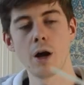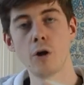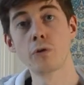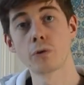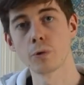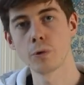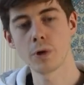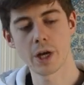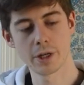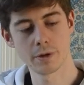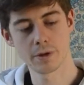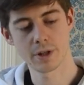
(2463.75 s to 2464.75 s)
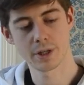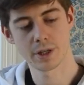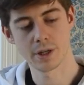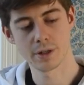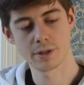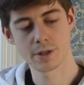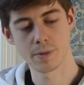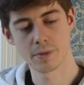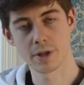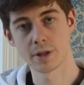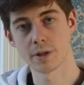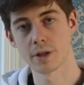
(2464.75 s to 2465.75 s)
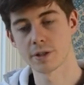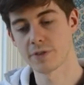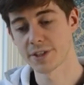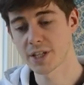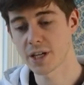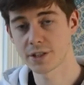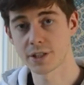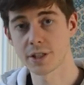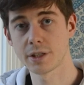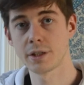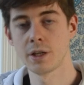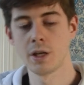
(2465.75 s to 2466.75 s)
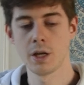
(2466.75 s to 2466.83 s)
overall, I don't think it's something that's fantastic.